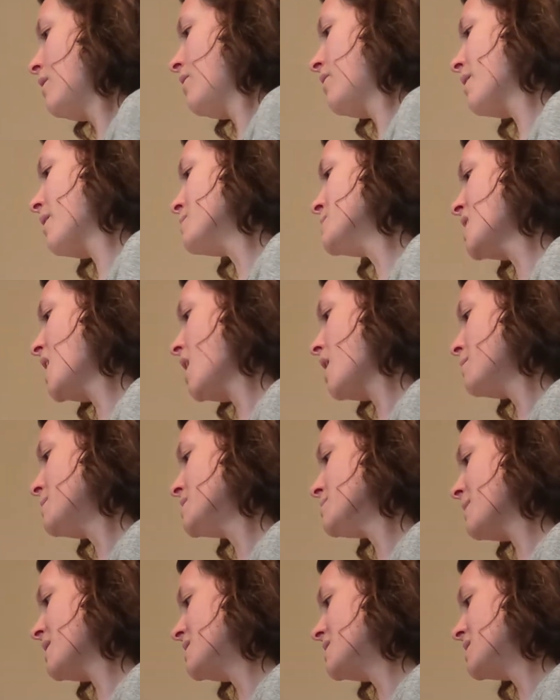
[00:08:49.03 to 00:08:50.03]

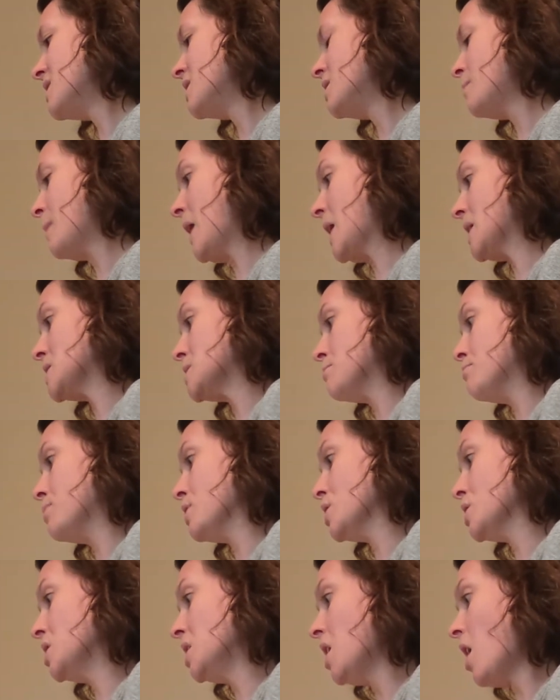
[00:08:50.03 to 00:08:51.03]
Sometimes my skin gets
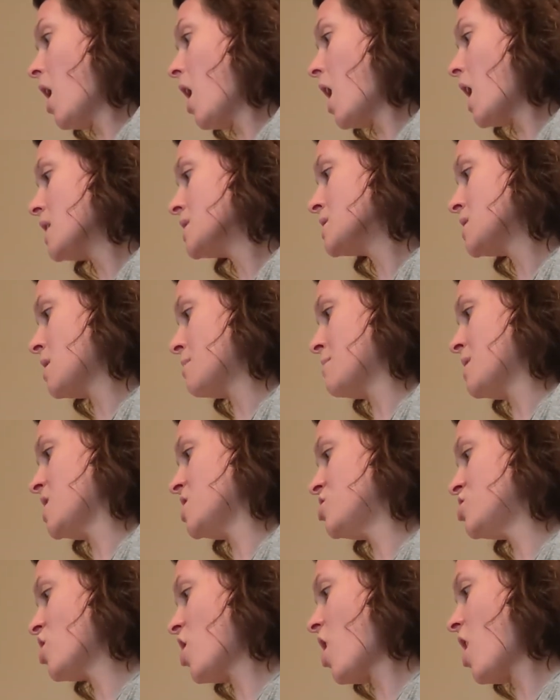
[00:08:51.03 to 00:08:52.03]
burning hot and my
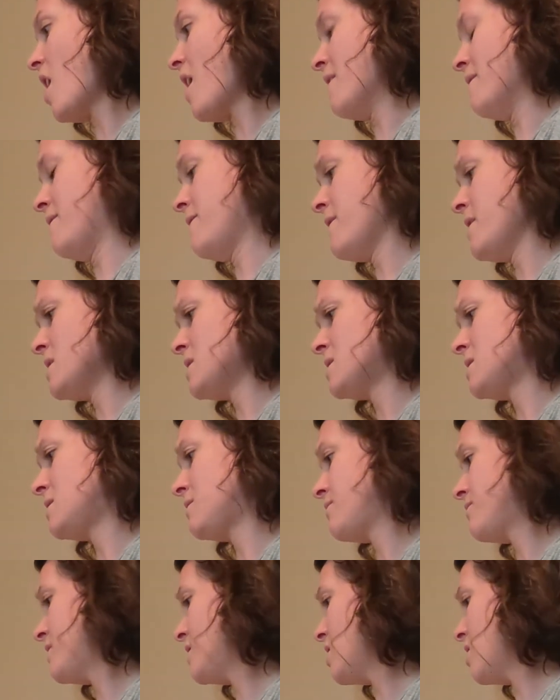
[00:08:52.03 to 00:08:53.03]
jaw and
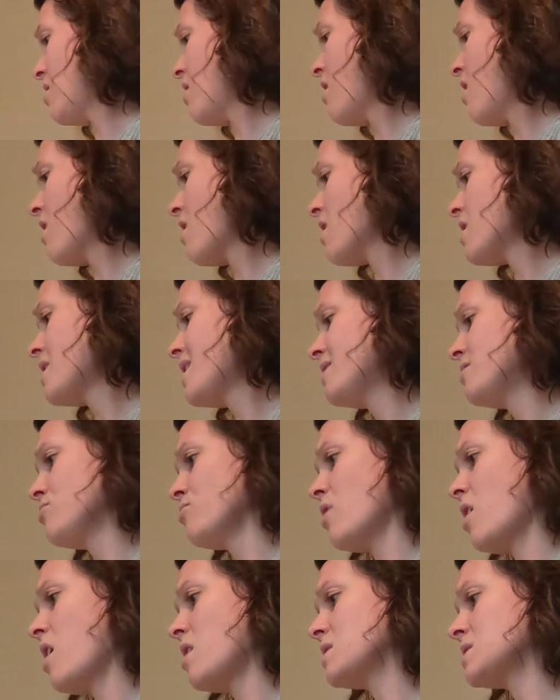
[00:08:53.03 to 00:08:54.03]
fist feel hard as
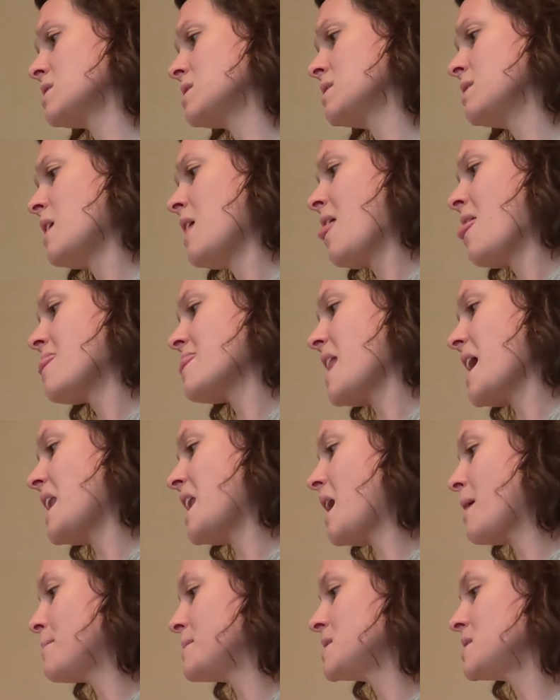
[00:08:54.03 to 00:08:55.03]
rocks.
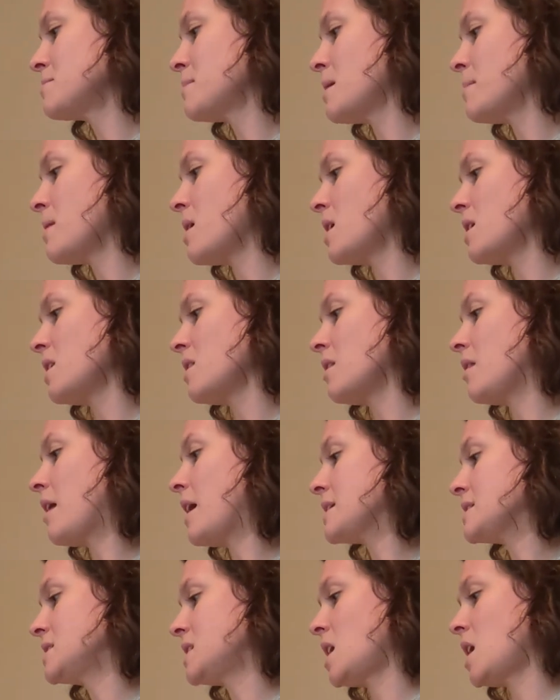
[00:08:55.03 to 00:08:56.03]
That happened to my body the
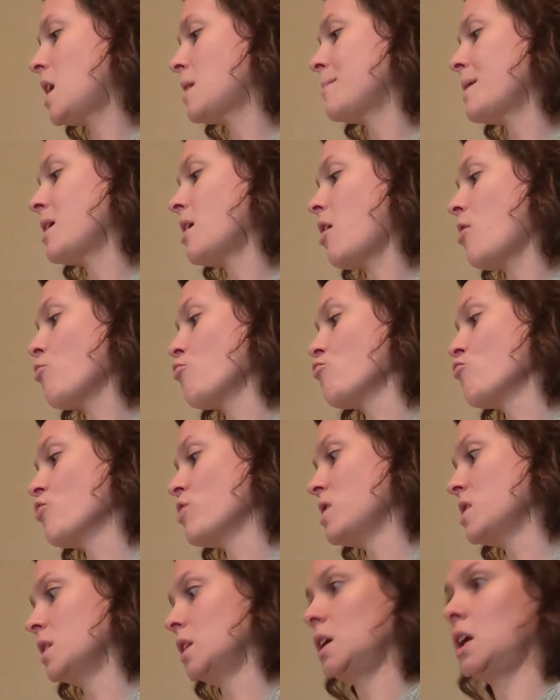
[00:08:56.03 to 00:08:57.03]
last time I got
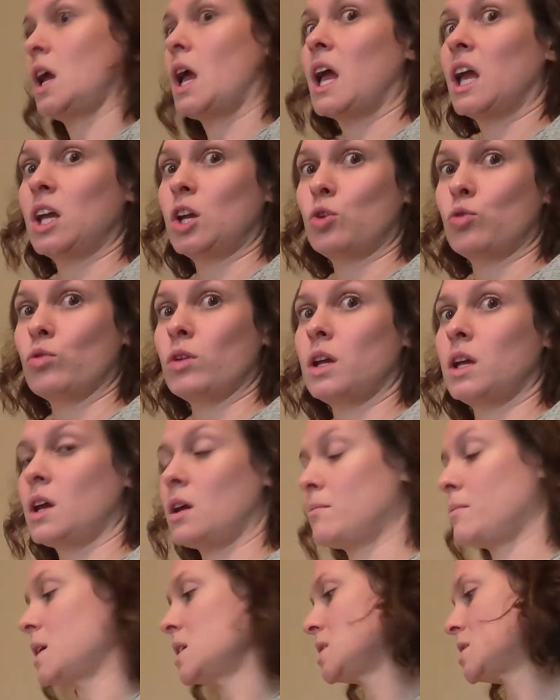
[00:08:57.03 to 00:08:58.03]
really angry
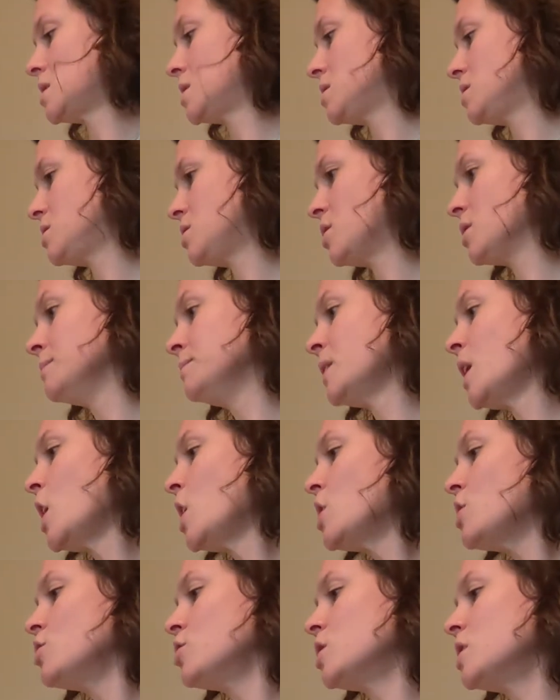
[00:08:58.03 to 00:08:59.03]
at my sister.
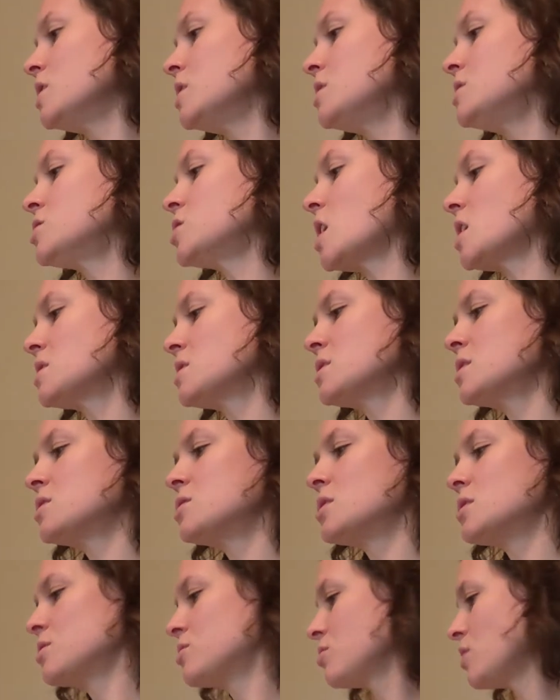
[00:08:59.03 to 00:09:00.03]
She'd just
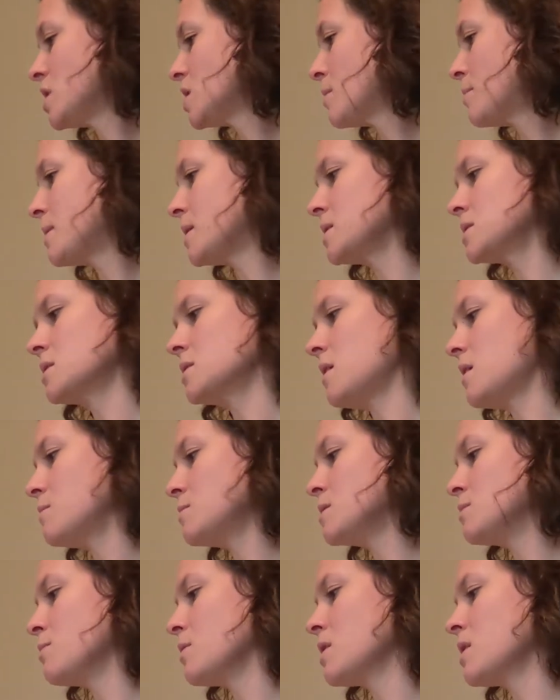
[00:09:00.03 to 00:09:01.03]
destroyed the puzzle I
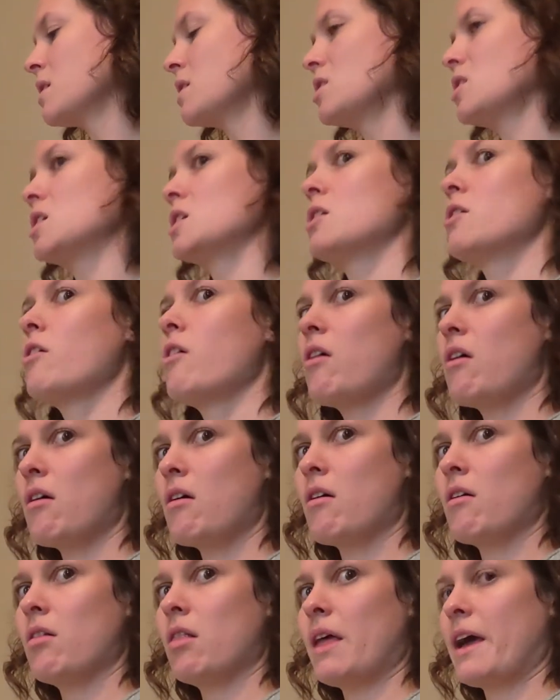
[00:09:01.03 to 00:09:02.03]
was working on
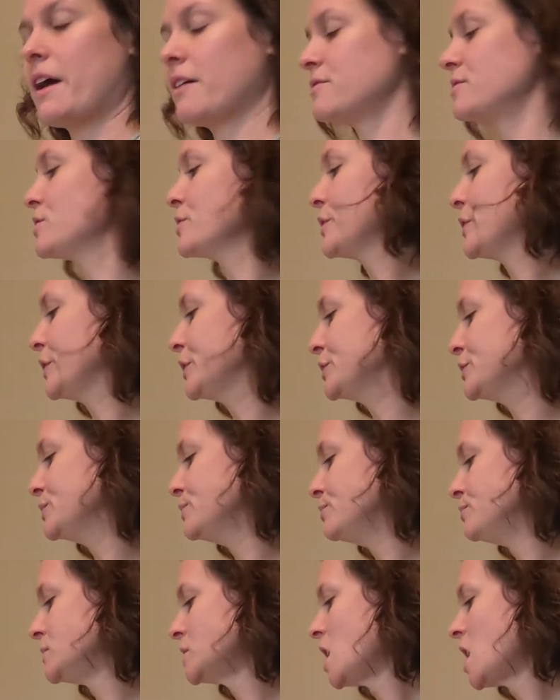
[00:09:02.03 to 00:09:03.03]
all
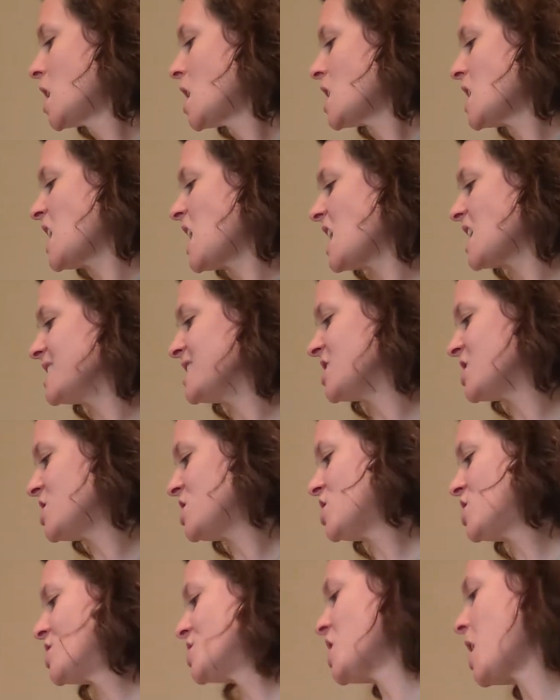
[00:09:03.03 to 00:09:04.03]
afternoon. I
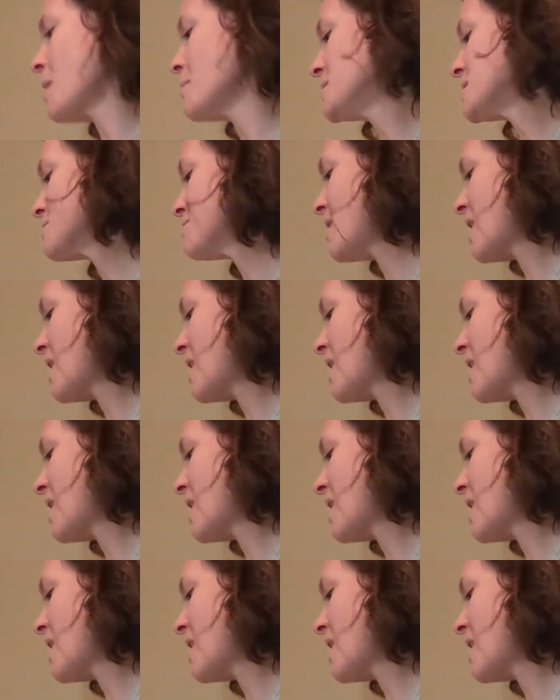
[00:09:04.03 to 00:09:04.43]
stomped